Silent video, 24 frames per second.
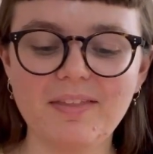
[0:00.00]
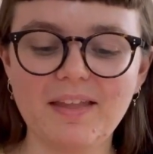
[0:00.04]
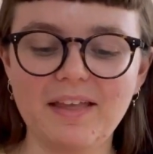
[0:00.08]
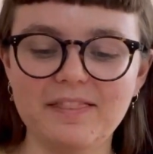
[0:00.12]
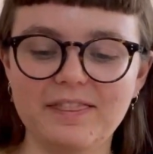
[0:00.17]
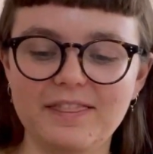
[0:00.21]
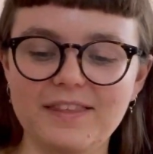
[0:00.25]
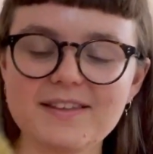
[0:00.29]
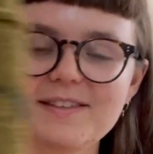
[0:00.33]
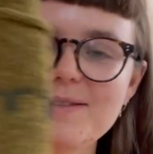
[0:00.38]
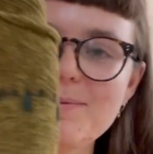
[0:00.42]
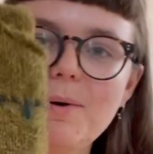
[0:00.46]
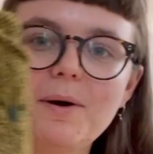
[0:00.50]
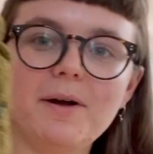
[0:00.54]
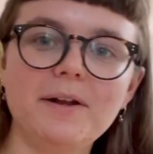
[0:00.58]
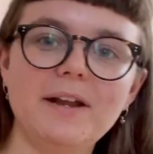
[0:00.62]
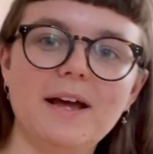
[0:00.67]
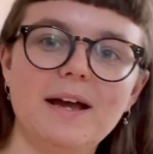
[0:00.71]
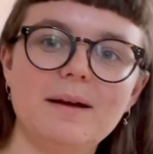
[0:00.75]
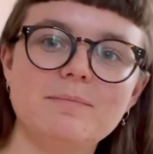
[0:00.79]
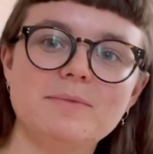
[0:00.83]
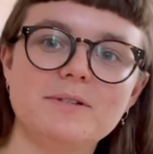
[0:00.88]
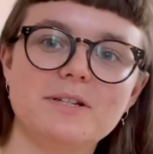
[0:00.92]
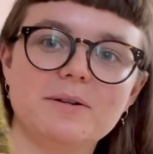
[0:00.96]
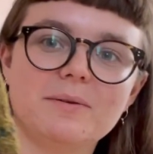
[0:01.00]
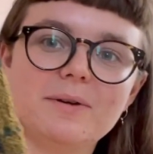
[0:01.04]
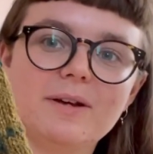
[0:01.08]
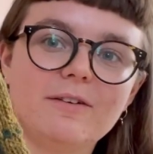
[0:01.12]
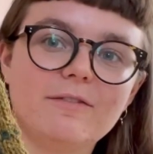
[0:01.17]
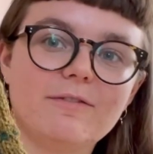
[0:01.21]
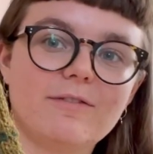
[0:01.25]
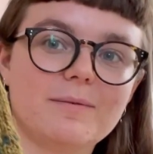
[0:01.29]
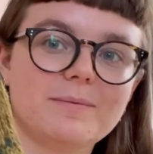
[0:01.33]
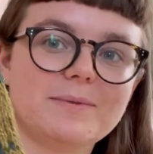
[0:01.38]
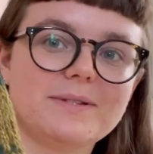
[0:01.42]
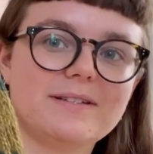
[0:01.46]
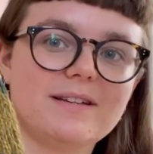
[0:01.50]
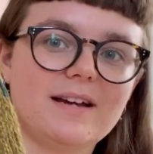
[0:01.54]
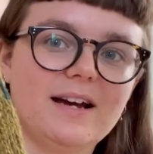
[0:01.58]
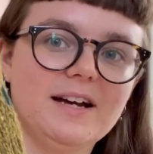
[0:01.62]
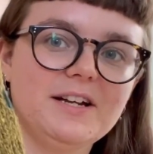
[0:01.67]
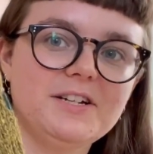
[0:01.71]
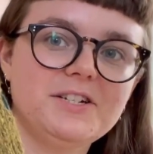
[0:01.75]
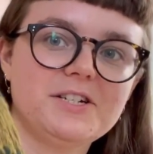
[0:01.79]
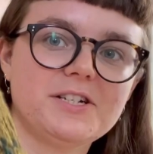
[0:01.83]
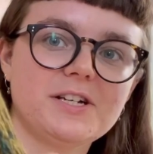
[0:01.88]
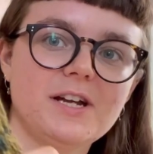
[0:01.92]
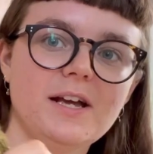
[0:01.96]
This one I'm doing from
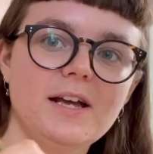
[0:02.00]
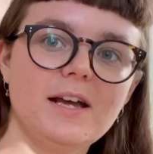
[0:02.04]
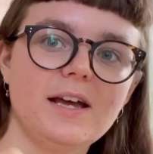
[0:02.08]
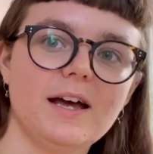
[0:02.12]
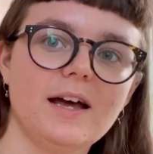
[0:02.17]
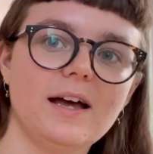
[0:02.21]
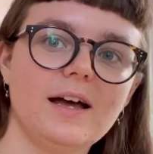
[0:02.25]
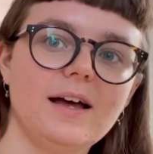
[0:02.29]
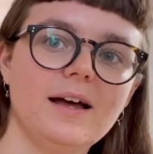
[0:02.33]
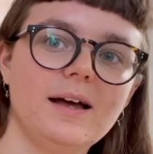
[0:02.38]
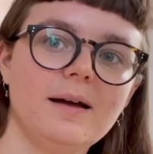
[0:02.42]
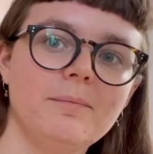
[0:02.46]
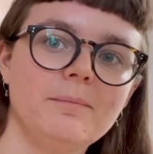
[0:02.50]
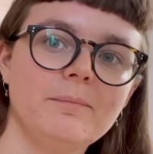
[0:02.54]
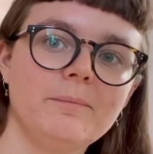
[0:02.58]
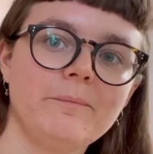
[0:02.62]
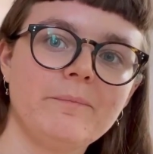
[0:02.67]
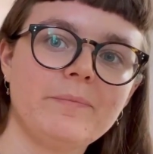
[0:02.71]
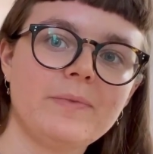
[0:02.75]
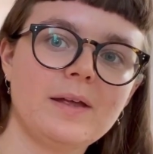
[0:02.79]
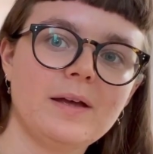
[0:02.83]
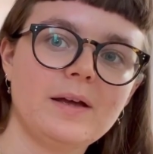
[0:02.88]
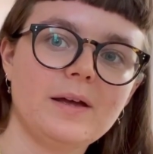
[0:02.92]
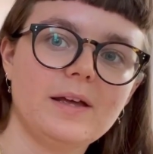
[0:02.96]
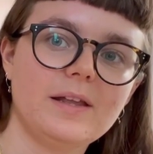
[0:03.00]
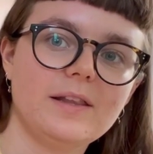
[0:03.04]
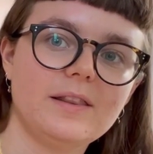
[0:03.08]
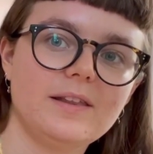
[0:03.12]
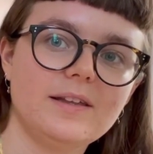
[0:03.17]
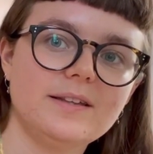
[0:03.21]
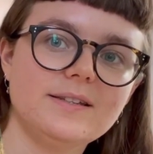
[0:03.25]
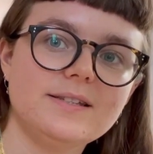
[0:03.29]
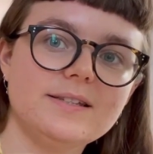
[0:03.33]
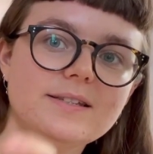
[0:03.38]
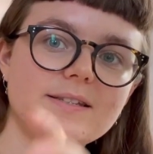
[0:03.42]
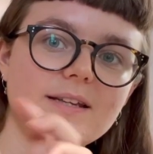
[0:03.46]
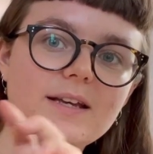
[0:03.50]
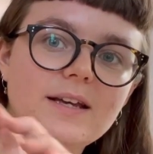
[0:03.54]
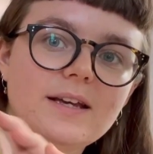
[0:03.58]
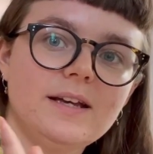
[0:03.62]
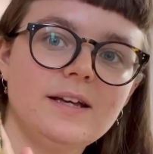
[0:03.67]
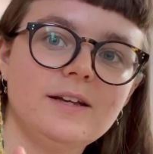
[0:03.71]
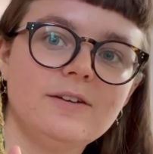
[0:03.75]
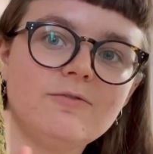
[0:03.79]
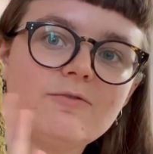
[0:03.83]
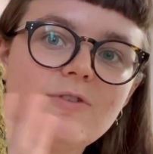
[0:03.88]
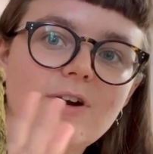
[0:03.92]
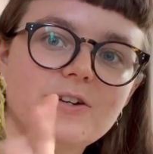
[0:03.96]
Stash. This is
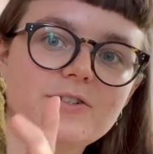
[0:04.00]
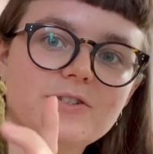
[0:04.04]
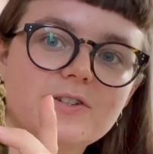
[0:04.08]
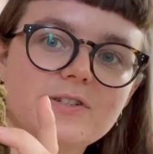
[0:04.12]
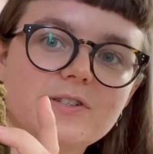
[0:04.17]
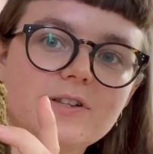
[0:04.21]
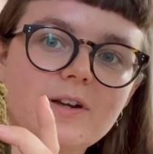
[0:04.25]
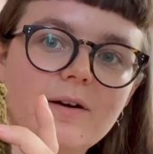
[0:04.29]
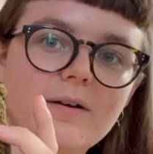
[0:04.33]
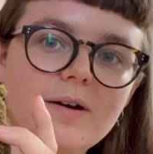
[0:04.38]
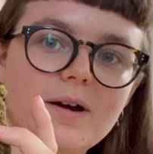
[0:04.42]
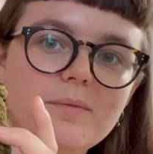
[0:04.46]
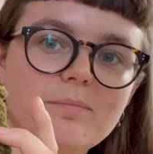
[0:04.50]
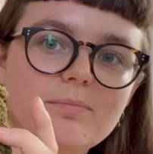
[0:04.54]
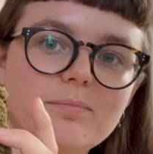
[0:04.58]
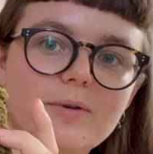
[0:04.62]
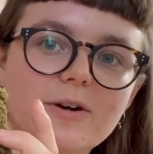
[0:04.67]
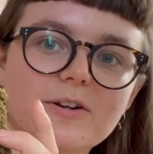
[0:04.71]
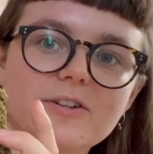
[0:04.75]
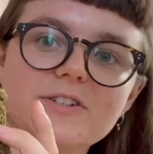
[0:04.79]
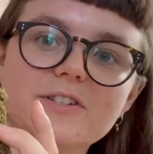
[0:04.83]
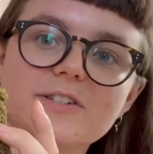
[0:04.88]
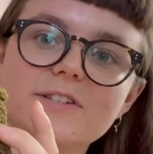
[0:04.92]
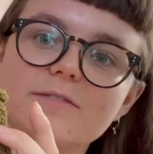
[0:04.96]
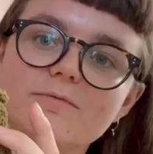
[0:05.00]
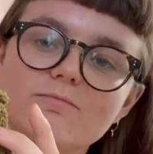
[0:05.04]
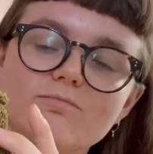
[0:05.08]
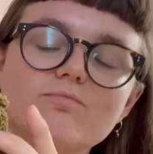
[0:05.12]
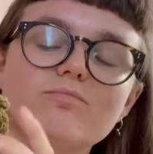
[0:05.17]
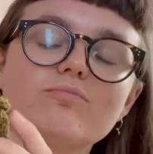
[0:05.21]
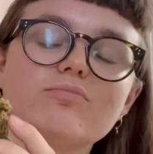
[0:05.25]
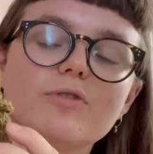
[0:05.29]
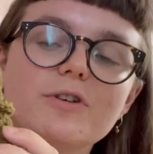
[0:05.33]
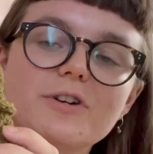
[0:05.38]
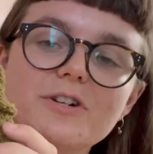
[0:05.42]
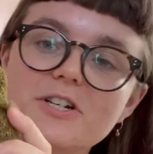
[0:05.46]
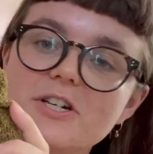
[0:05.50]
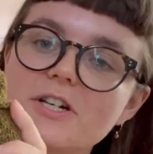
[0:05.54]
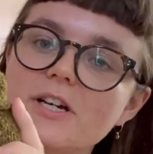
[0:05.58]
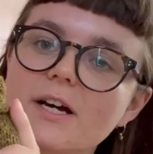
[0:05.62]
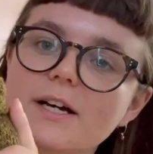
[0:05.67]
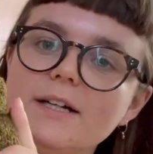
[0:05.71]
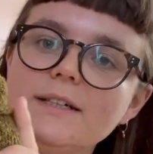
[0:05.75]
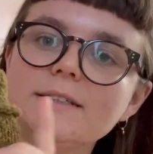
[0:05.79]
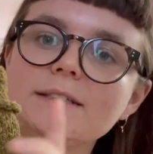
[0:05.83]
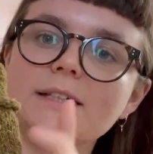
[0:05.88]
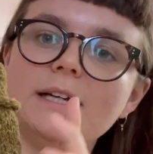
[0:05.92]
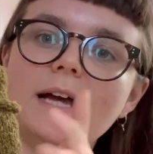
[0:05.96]
in Retrosaria
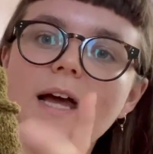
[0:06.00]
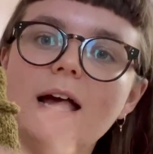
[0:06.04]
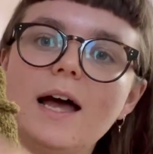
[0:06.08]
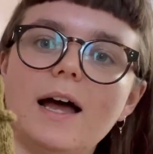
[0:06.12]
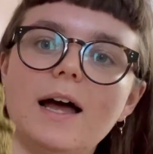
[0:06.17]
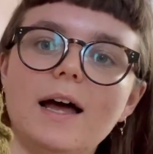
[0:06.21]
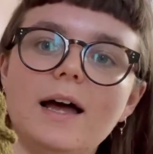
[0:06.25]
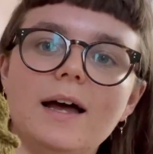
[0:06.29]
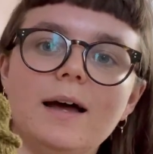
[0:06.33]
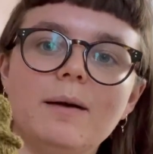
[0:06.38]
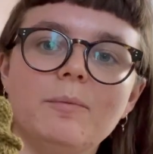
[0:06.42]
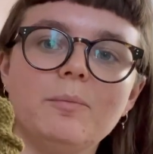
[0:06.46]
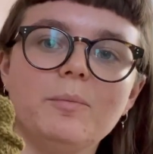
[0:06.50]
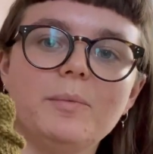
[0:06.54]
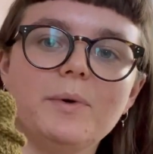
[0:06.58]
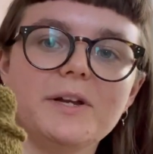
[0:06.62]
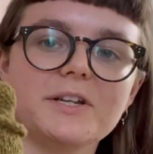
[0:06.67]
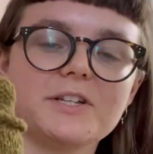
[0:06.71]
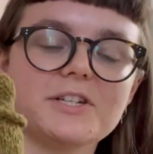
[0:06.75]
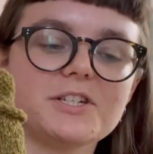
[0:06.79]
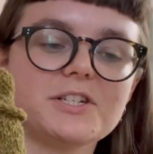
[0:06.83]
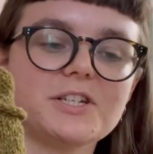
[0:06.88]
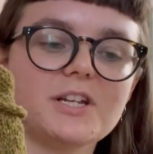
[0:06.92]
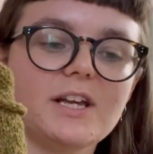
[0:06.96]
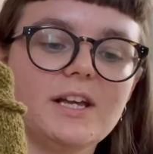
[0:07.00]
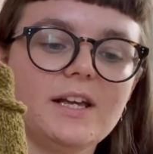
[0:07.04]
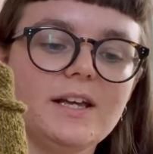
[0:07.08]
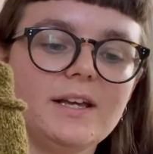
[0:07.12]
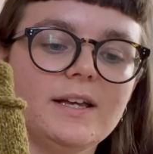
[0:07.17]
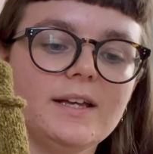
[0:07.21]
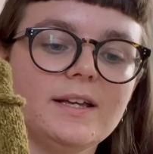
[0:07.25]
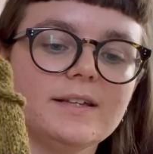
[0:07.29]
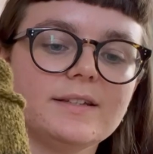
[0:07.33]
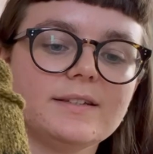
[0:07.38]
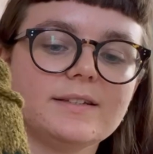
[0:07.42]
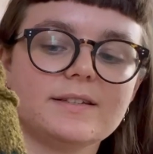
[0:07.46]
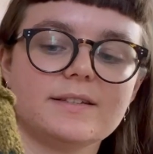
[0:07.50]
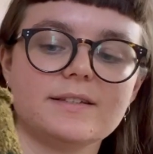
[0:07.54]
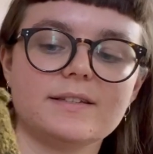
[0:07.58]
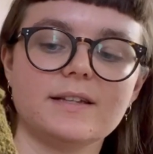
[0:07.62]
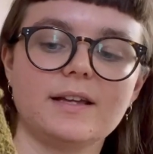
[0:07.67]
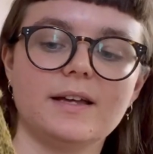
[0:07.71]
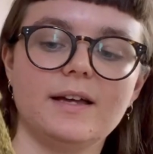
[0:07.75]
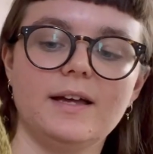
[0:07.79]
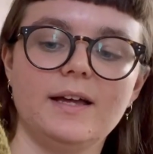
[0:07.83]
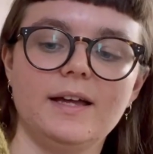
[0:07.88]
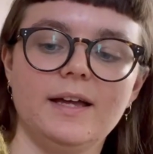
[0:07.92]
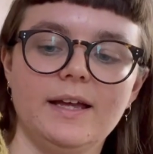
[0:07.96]
Brushka, which is
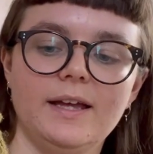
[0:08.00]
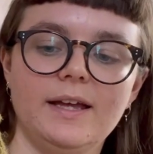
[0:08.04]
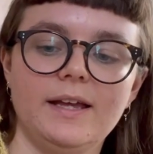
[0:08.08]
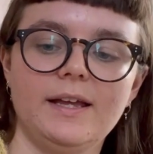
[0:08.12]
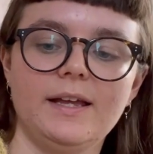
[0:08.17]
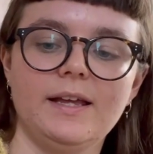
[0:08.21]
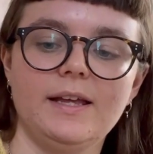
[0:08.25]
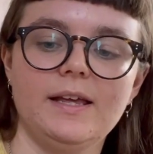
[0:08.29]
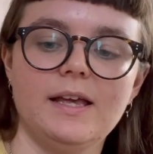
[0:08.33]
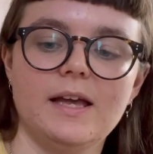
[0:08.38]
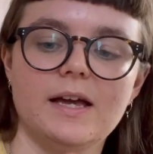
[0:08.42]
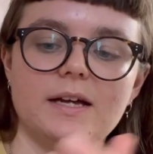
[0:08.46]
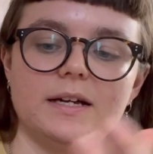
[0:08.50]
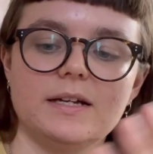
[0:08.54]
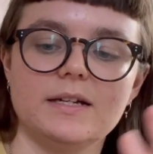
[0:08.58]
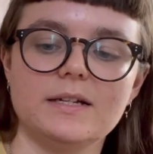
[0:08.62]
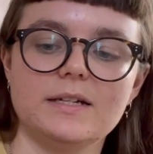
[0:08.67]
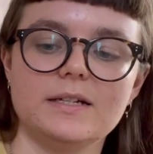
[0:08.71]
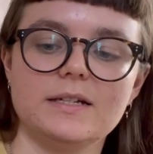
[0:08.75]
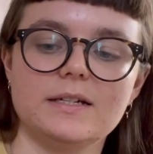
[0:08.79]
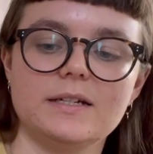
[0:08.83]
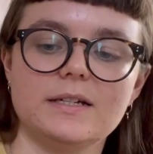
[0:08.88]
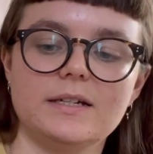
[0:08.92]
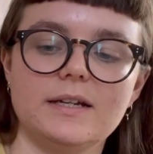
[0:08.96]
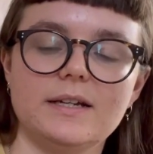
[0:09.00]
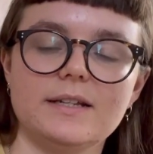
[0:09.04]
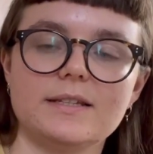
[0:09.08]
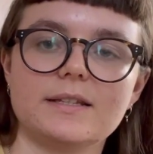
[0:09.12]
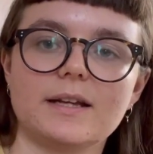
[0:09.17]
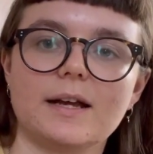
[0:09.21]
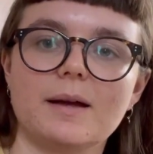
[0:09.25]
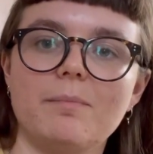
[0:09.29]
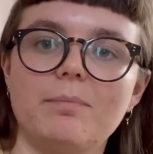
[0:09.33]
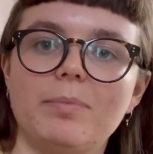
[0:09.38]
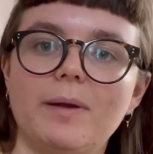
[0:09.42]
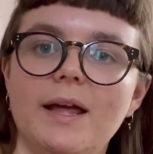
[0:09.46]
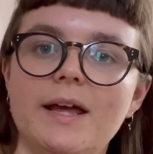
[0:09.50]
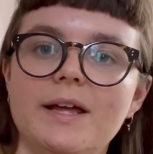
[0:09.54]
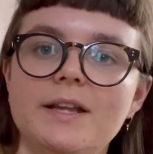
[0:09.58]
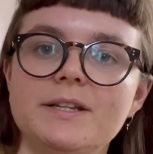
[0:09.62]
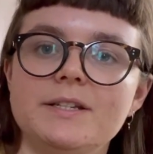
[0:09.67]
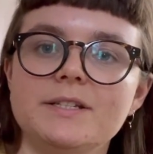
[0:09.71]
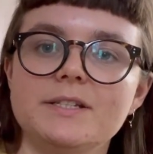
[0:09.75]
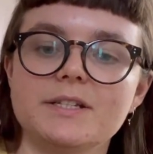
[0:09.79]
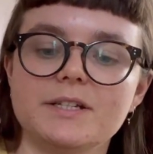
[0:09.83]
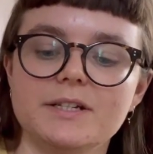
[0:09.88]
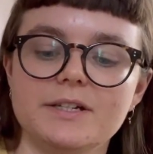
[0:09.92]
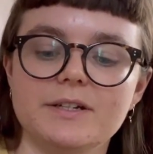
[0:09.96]
it's like a
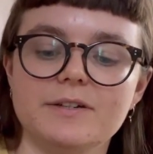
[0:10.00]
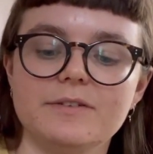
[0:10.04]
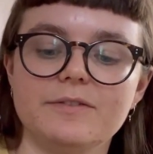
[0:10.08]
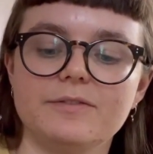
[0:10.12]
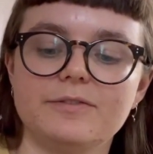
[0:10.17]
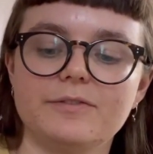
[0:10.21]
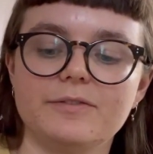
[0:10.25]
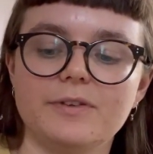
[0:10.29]
blend of